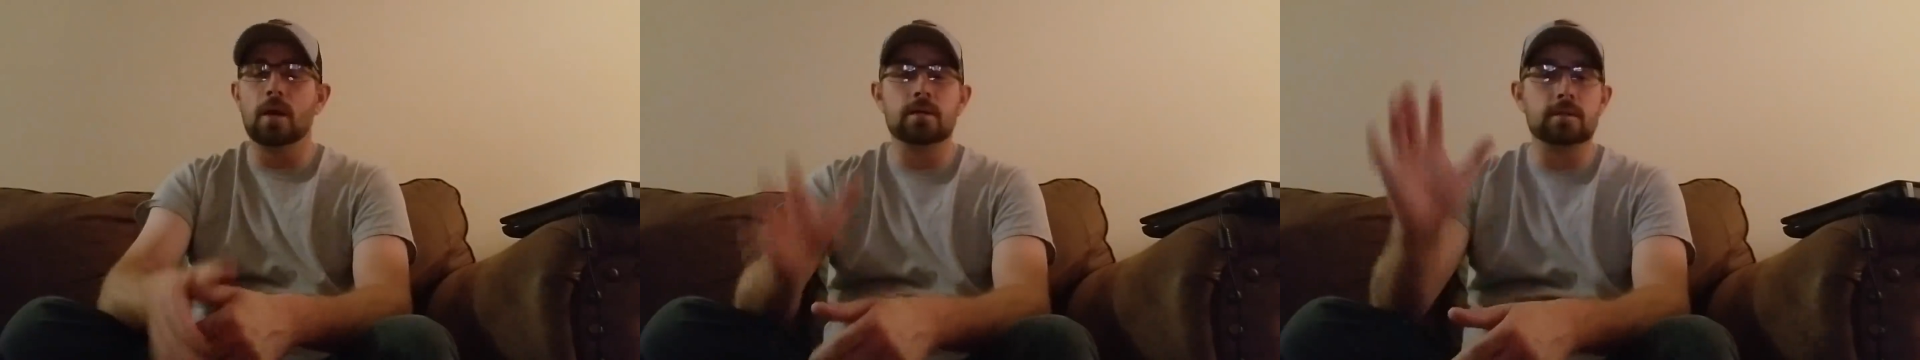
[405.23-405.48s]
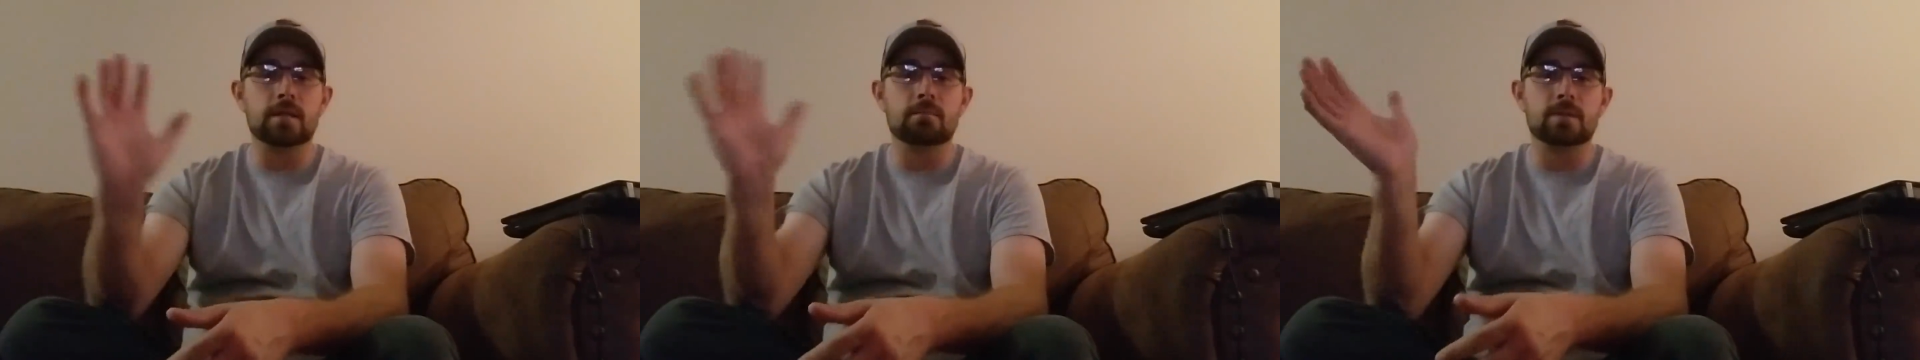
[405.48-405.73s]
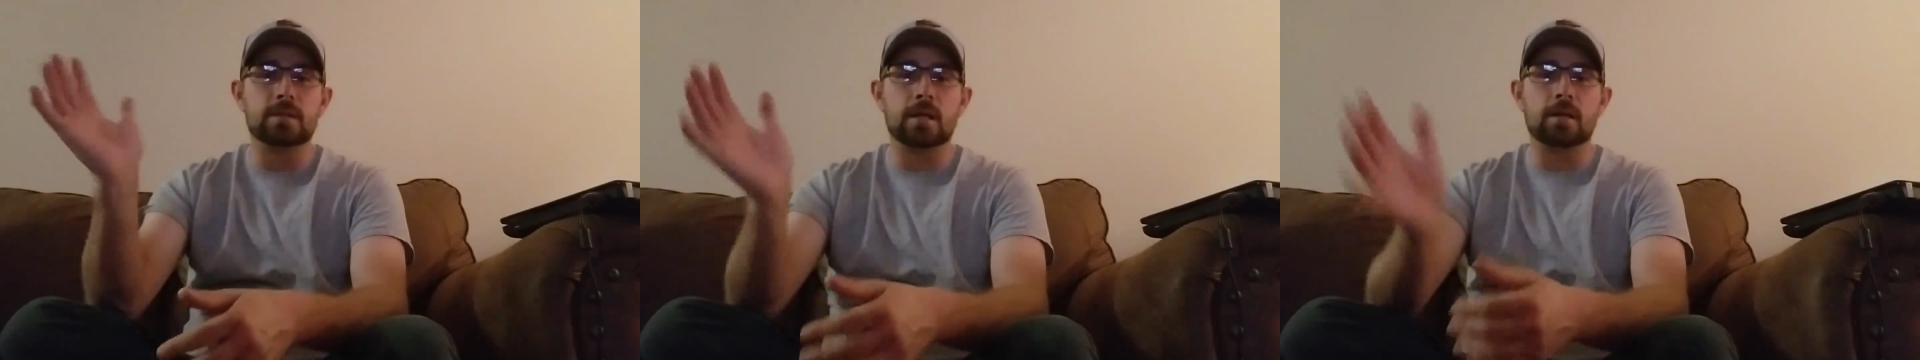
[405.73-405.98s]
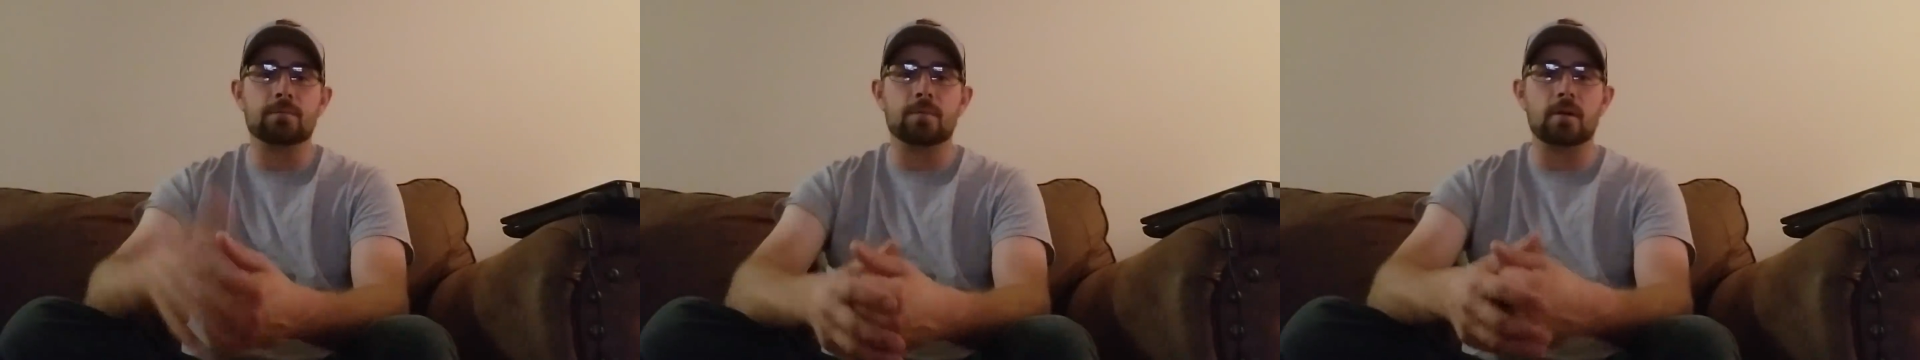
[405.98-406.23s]
ahead and give him a
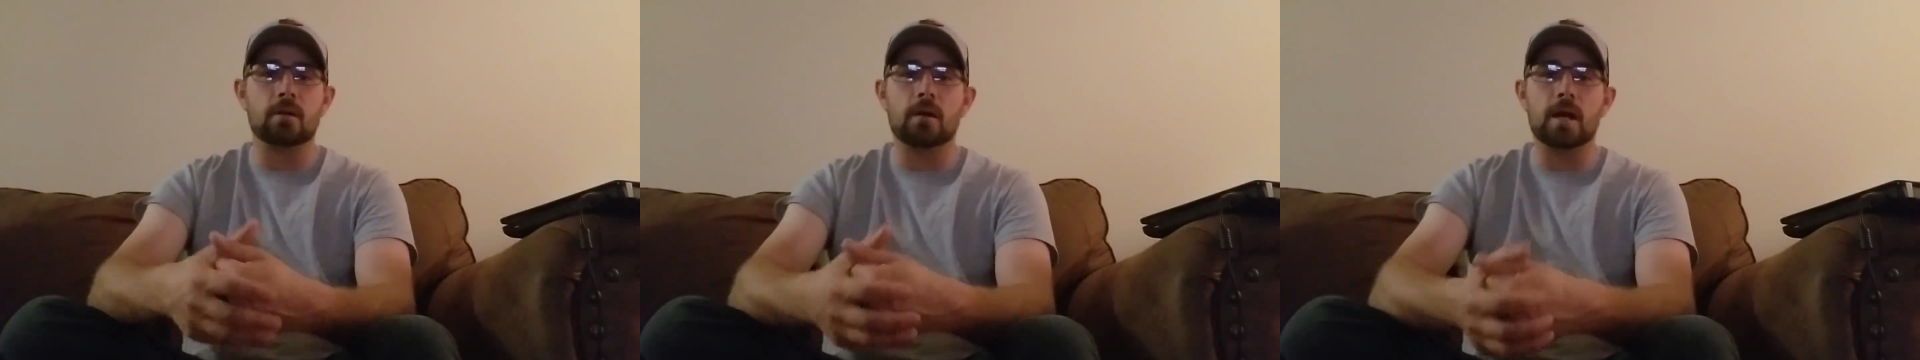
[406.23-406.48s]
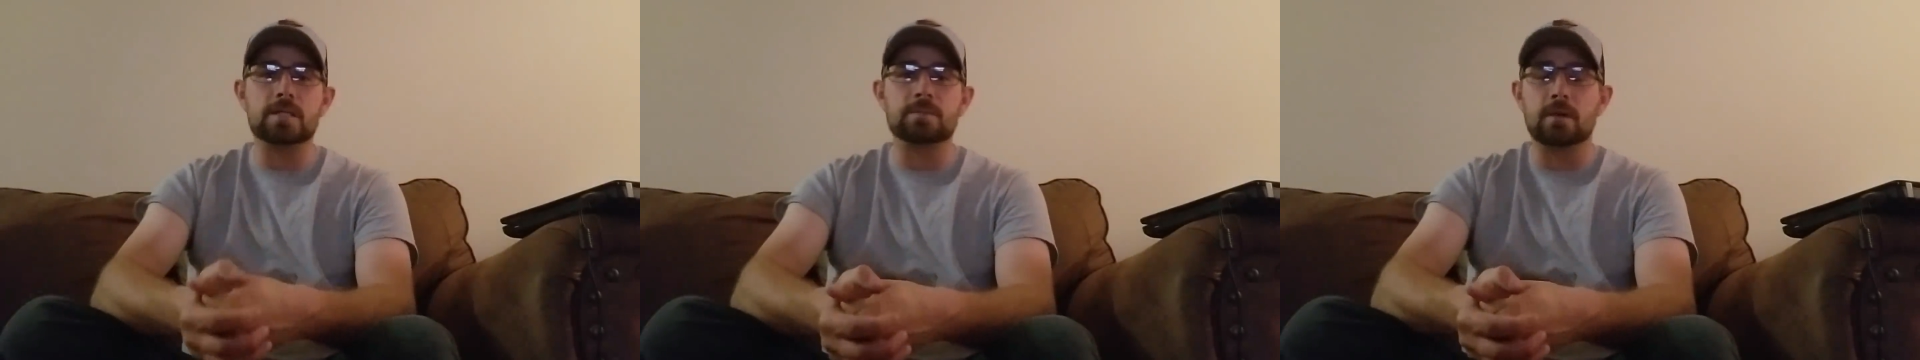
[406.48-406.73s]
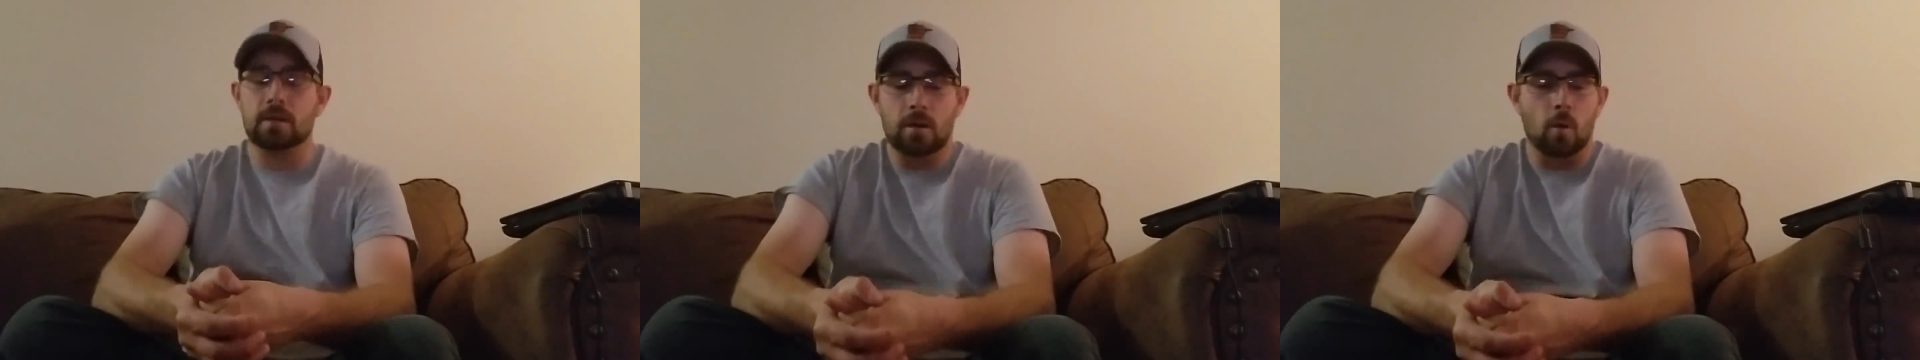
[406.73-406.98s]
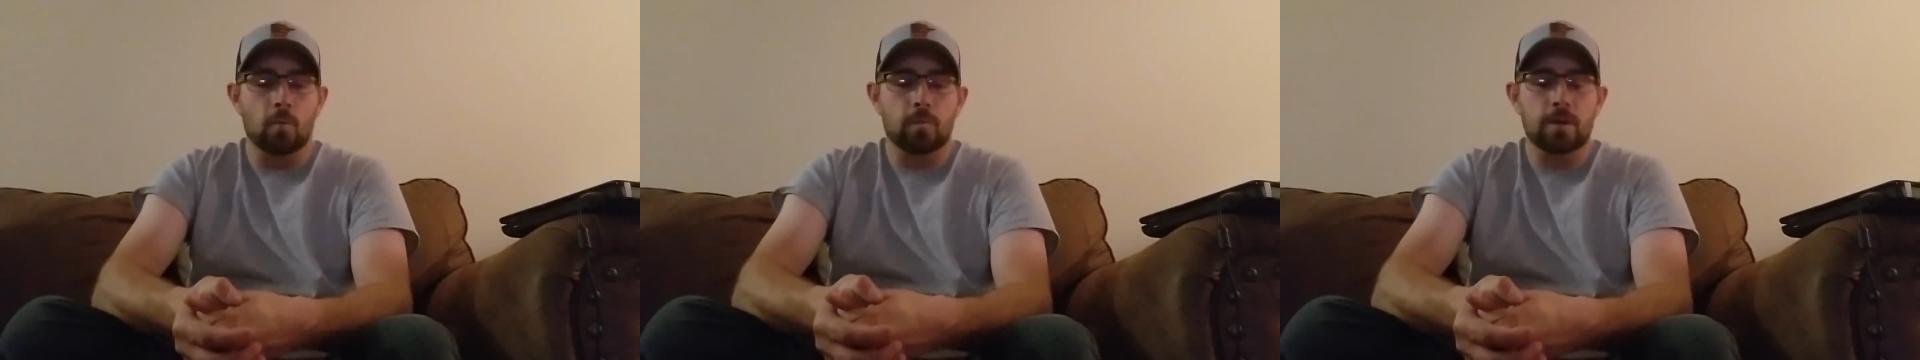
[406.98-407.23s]
ticket for harassment, and
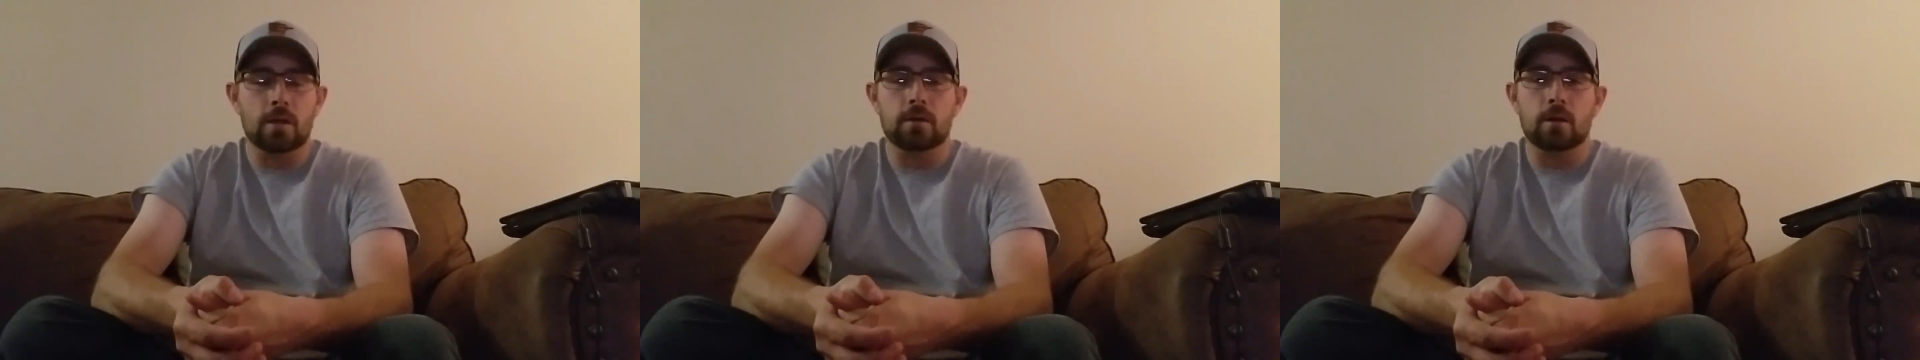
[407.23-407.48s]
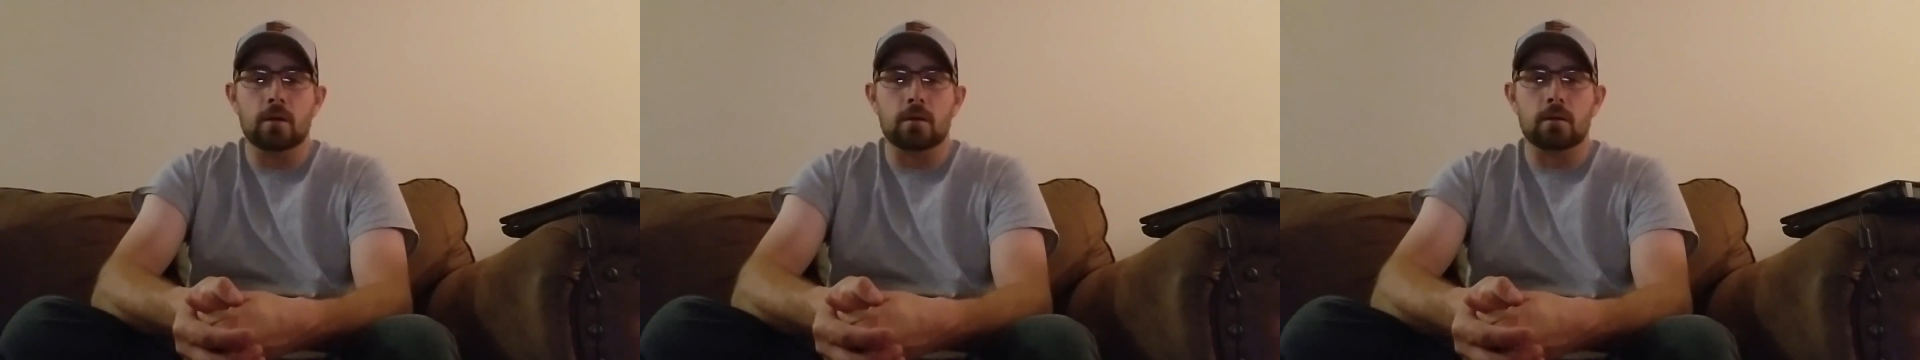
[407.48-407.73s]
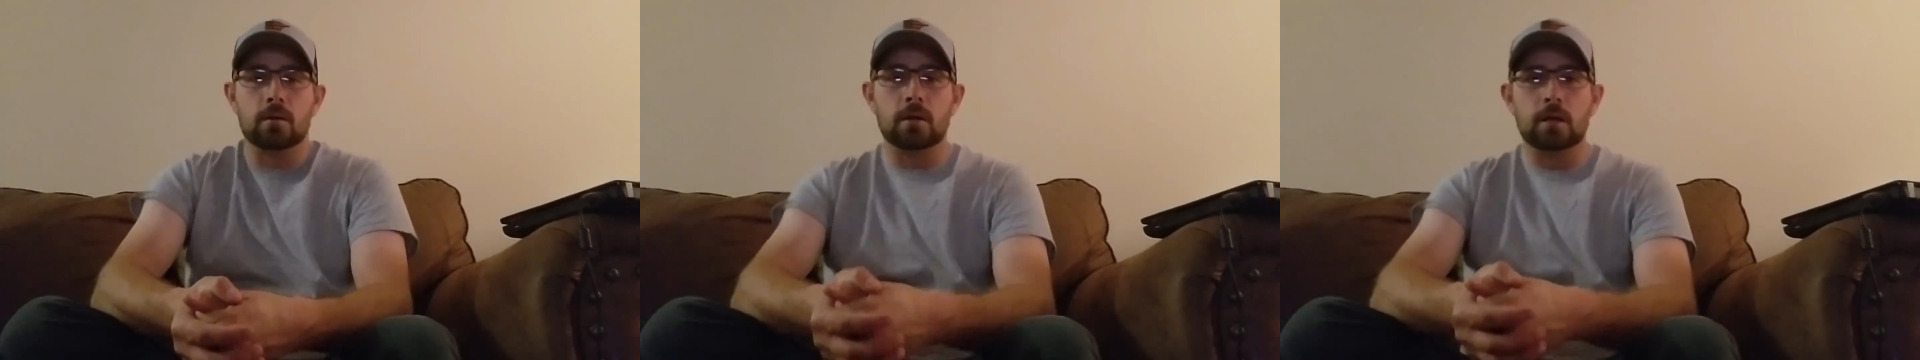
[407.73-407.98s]
hopefully he'll learn.